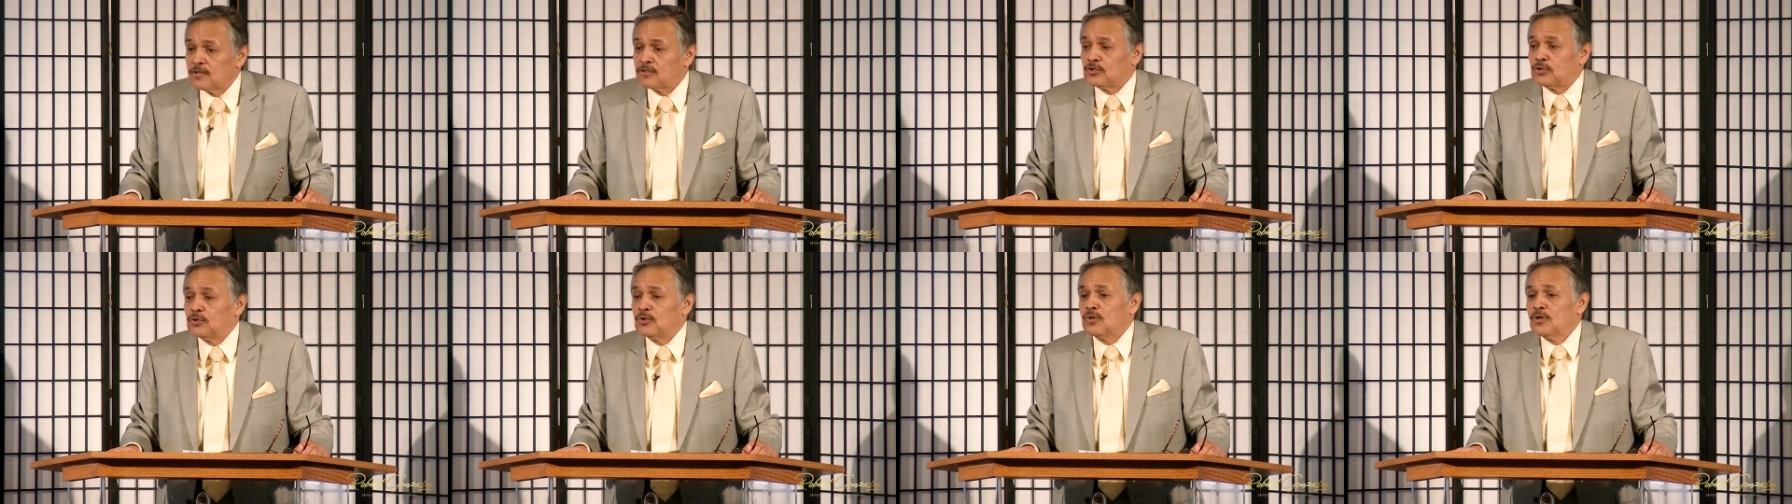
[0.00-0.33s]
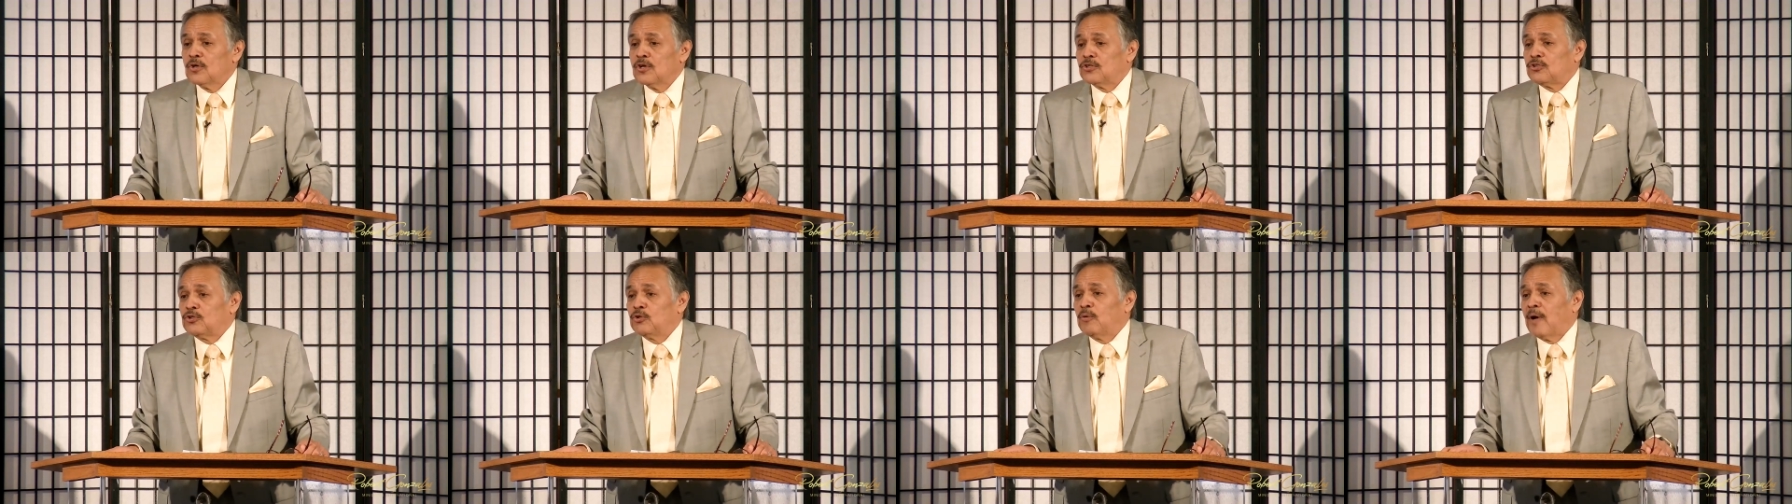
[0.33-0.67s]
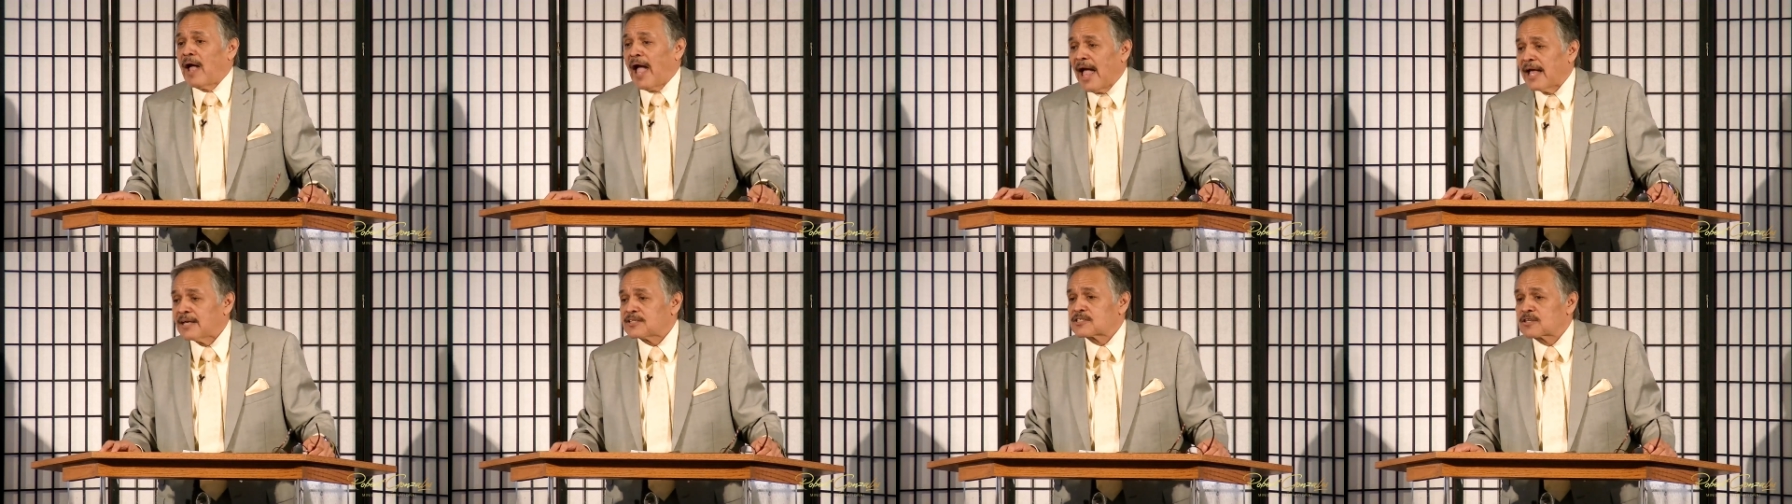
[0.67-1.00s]
to
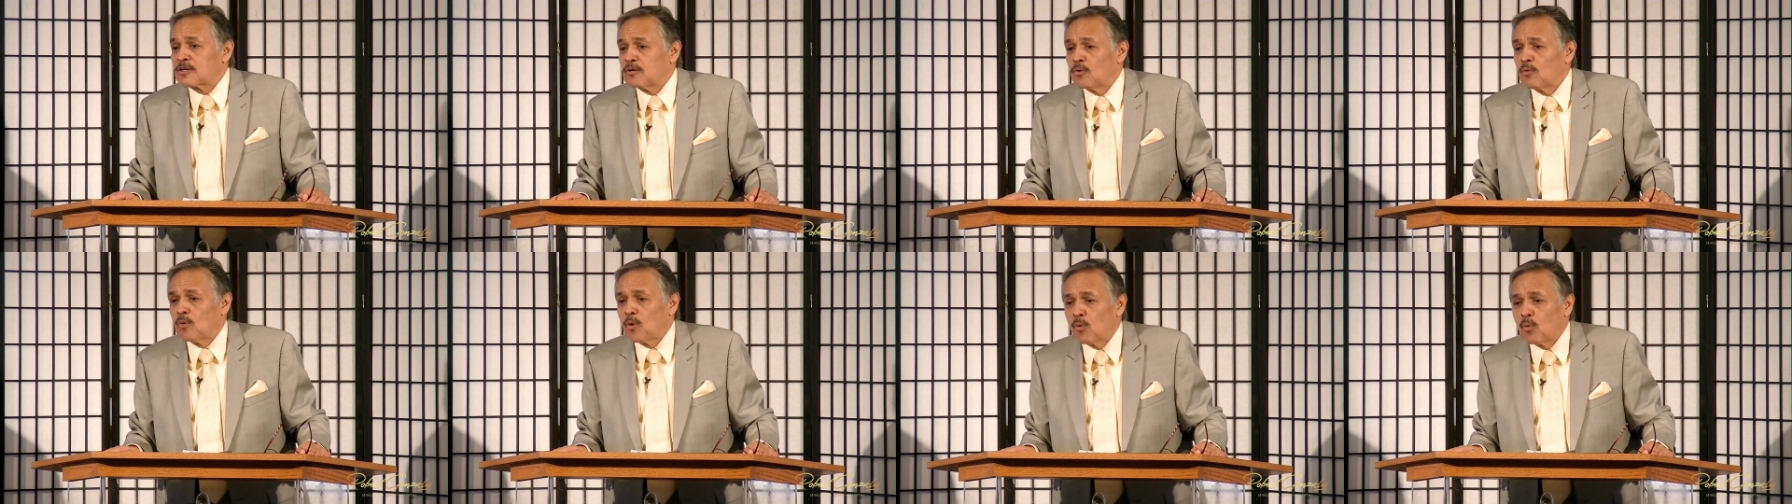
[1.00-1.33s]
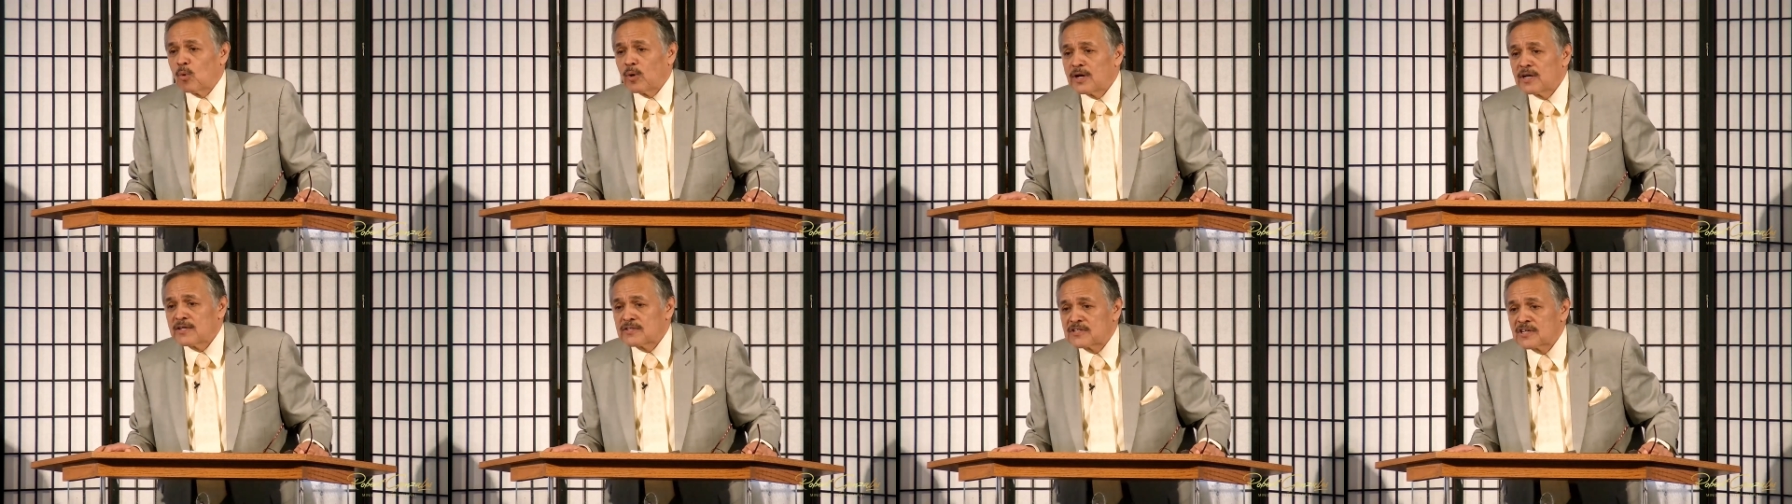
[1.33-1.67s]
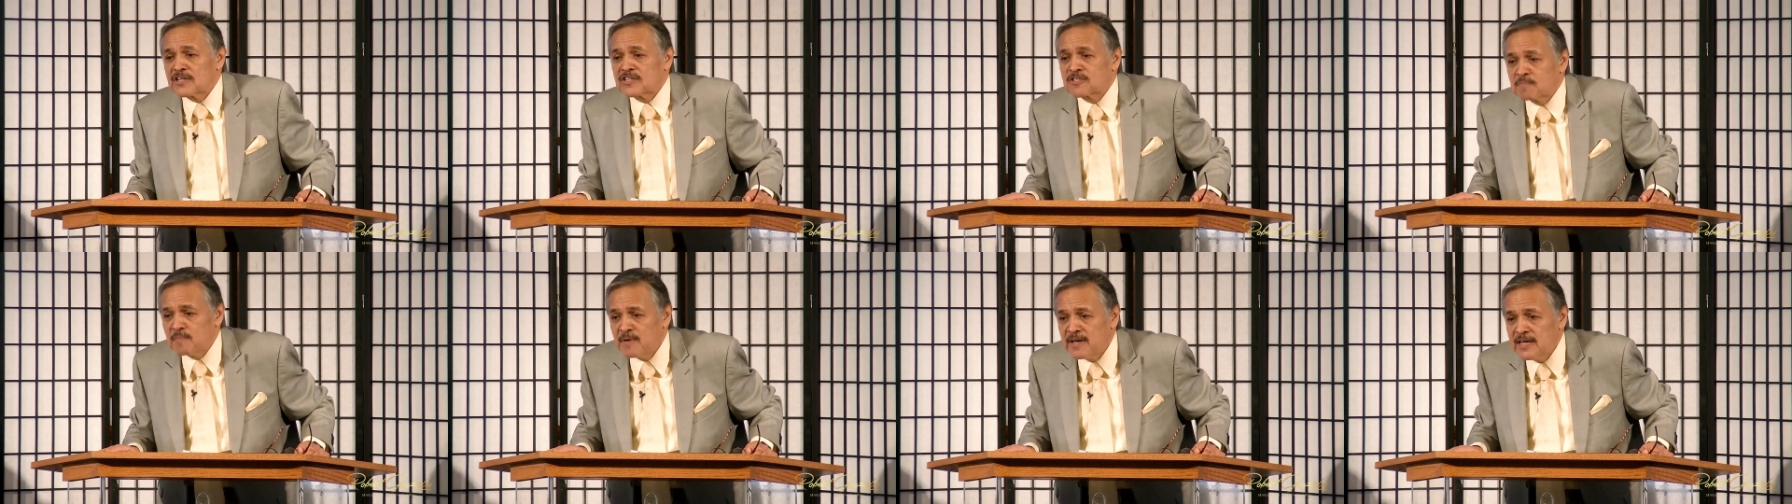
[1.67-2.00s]
ask, well, what does
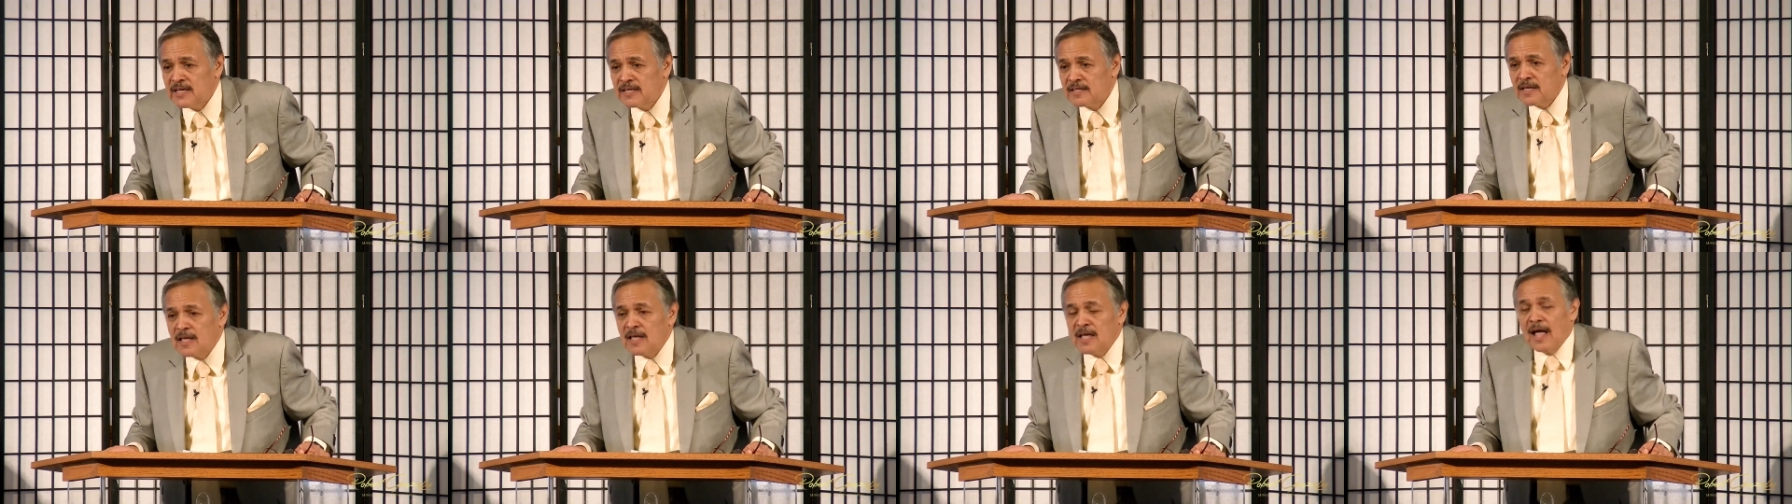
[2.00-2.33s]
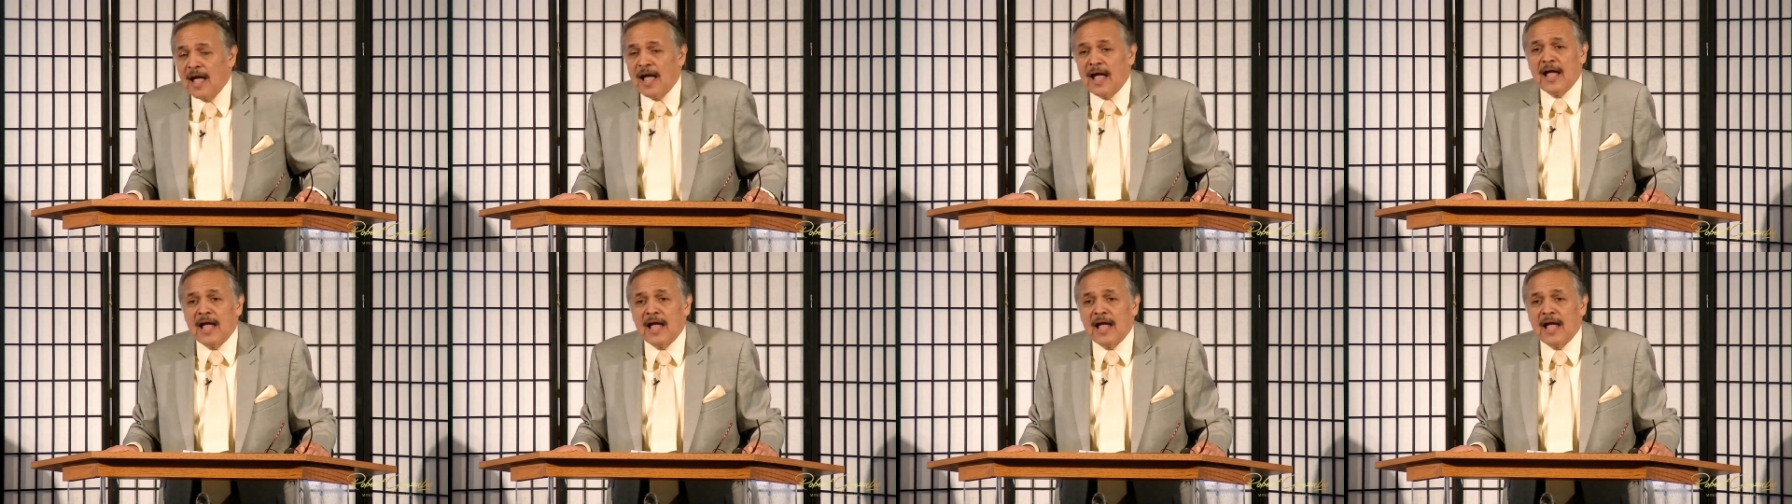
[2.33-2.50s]
this mean?